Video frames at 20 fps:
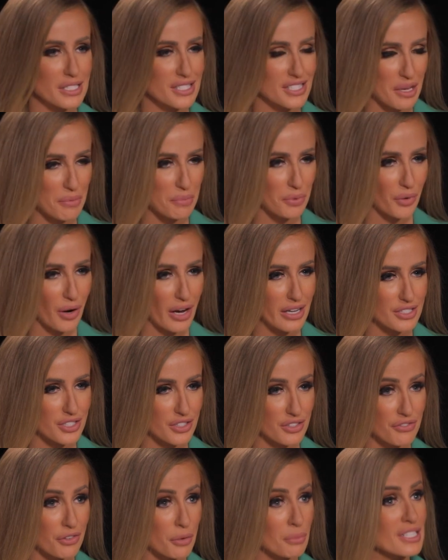
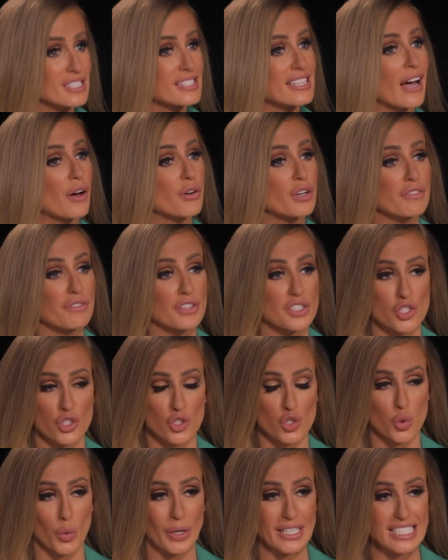separated from the Saudi Vision
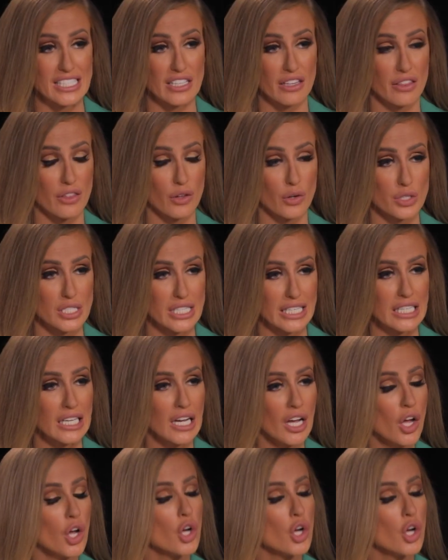2030.